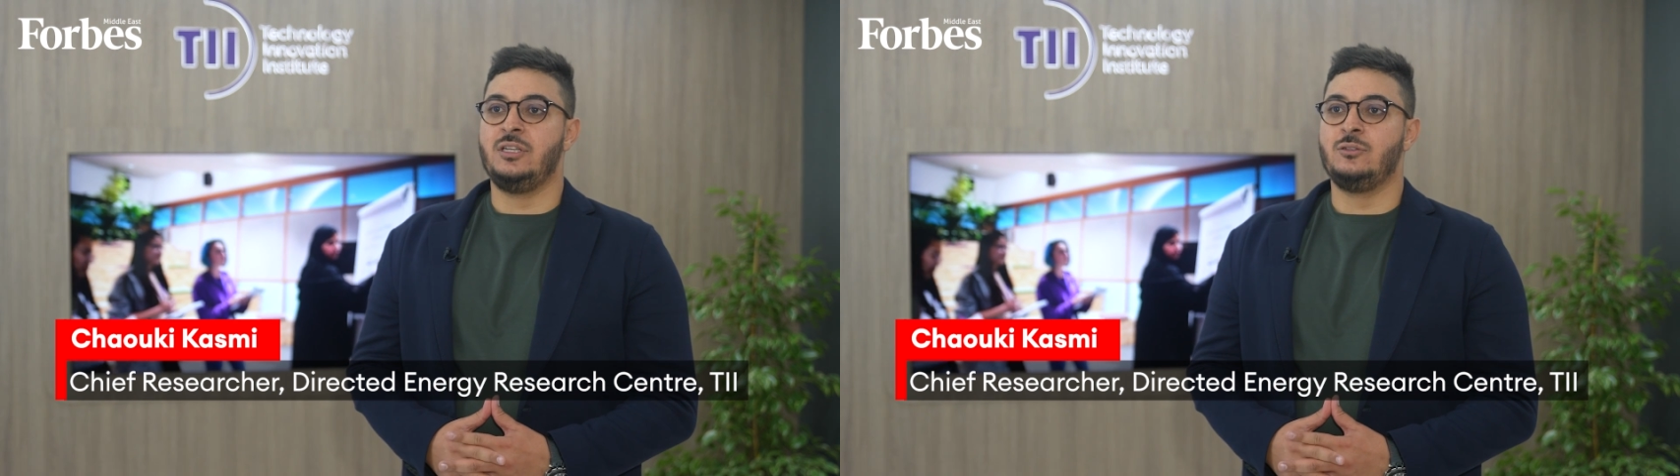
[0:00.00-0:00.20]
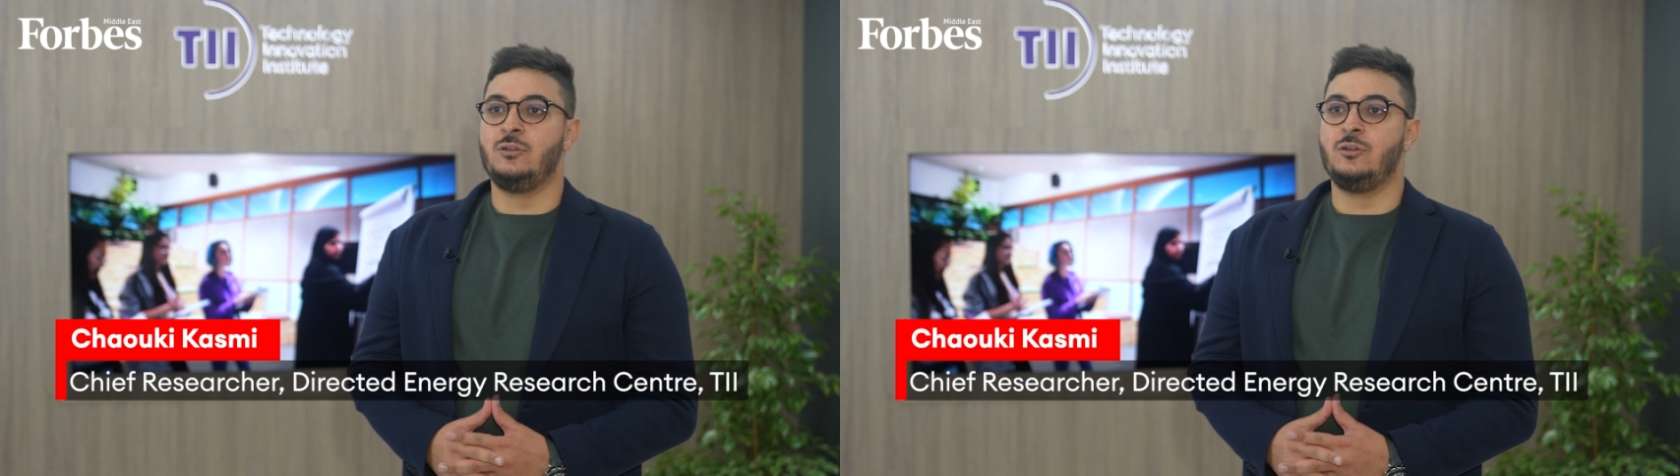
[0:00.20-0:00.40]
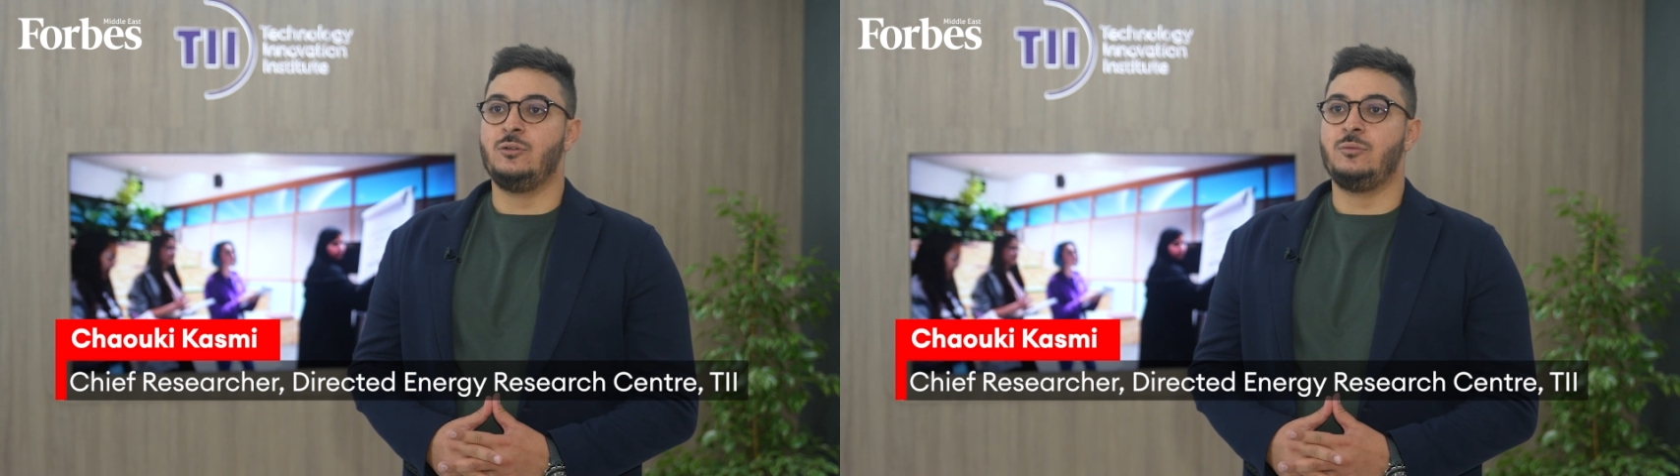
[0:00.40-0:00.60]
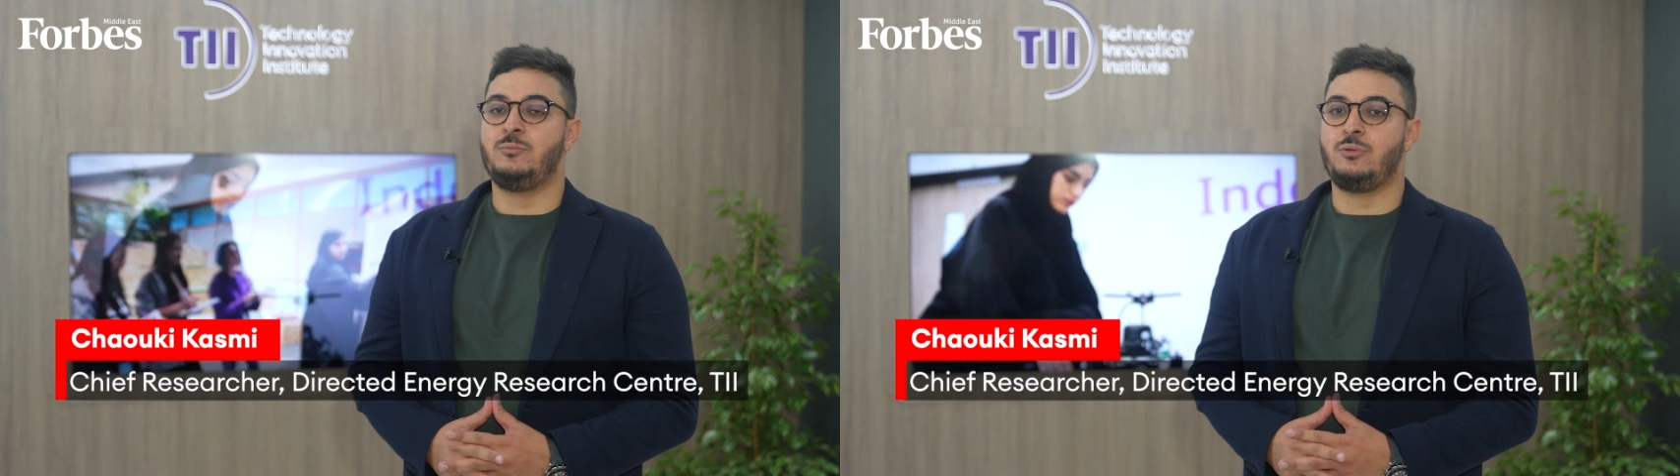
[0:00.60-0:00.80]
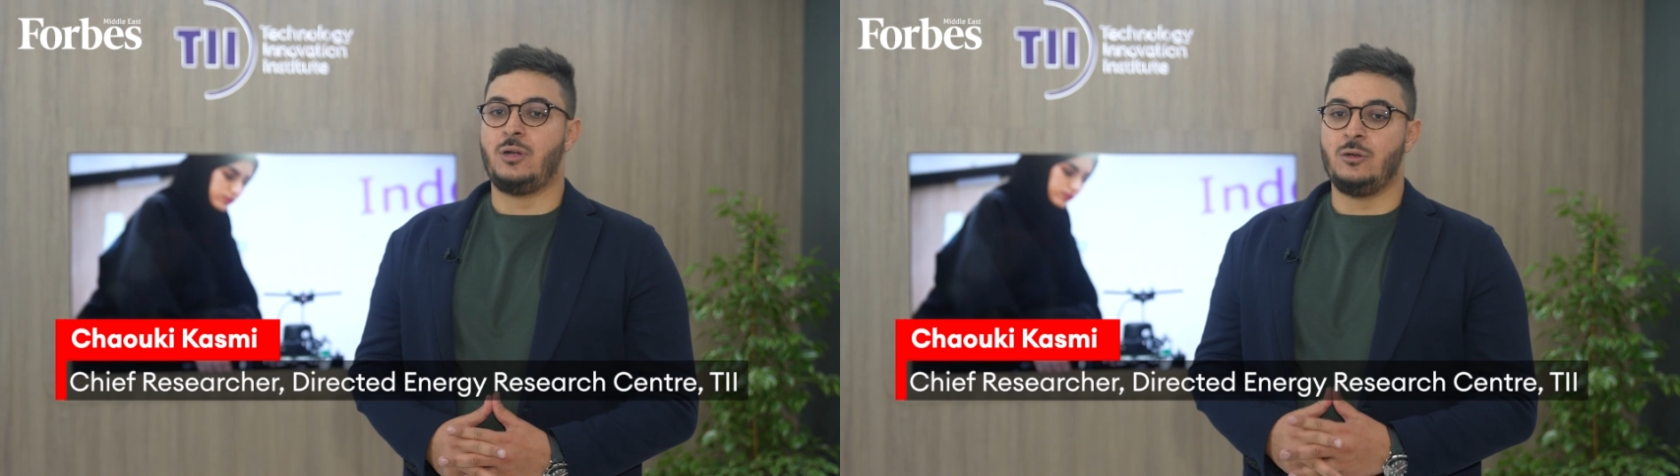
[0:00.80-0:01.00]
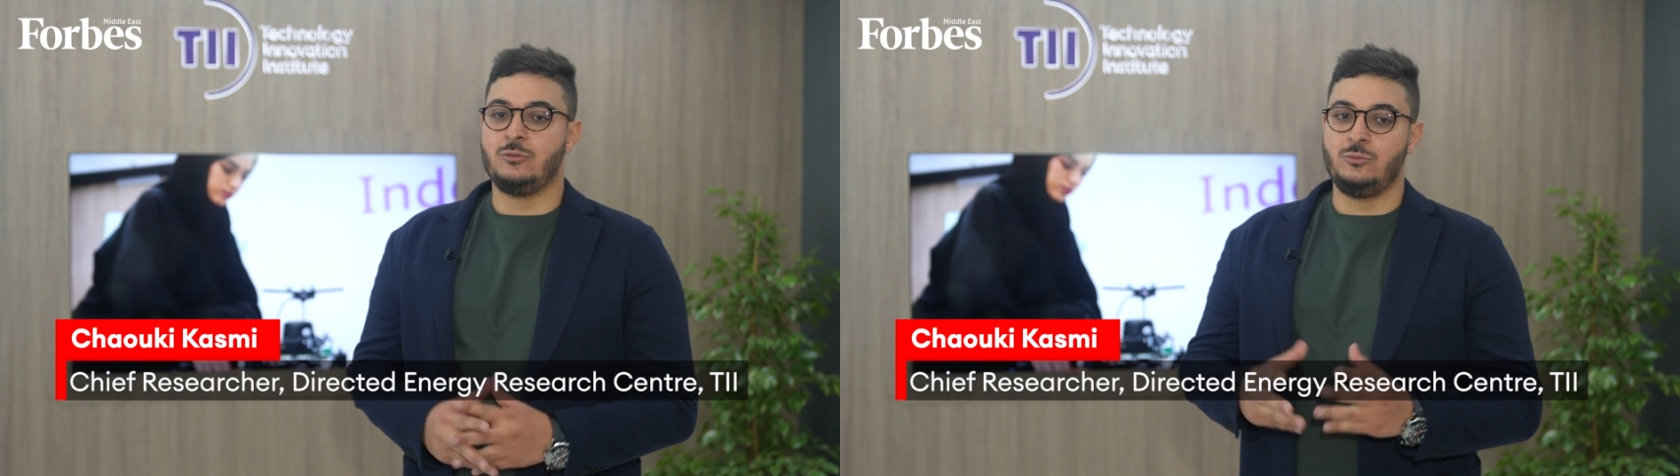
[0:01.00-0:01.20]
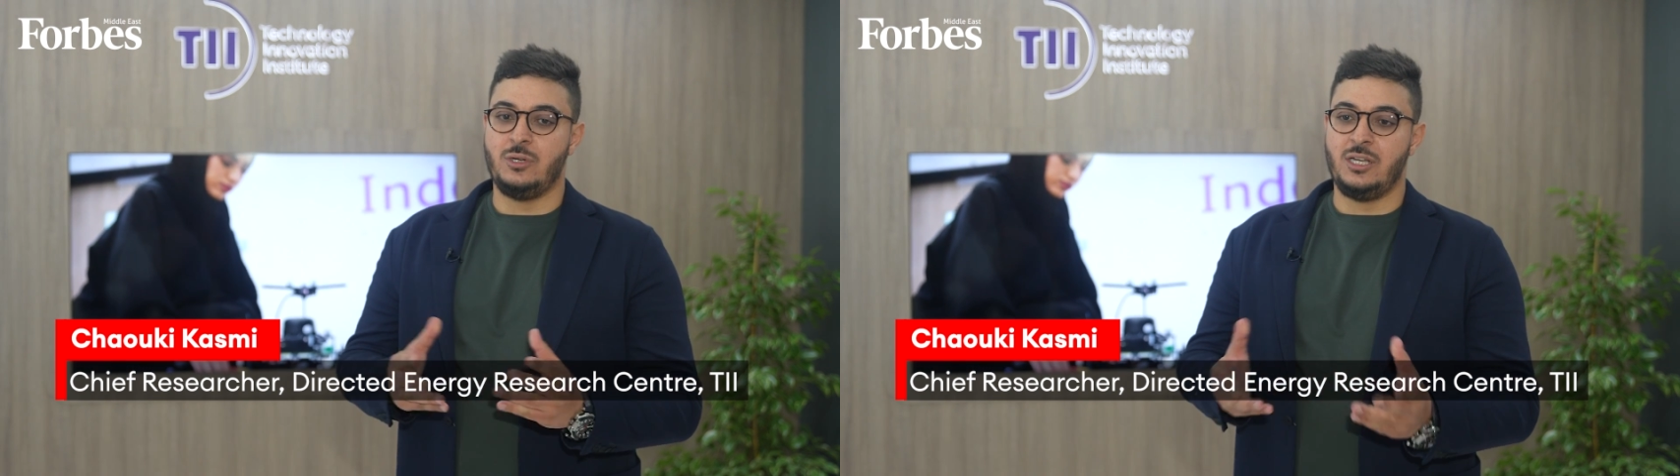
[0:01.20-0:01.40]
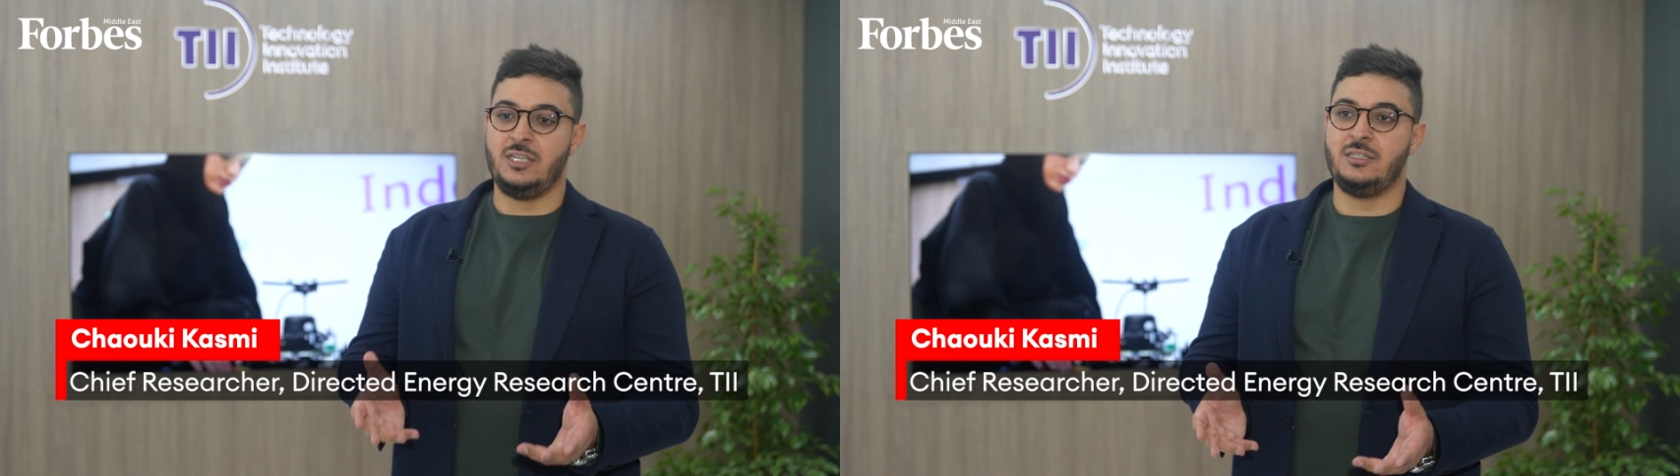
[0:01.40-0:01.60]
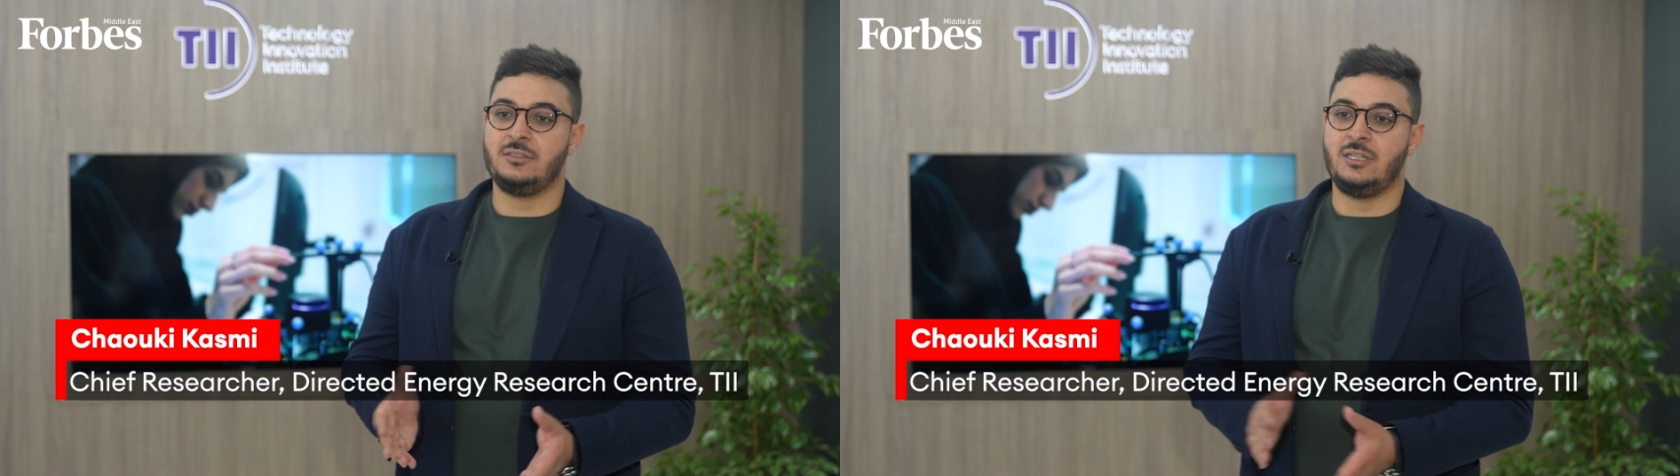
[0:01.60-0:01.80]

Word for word: in a proud way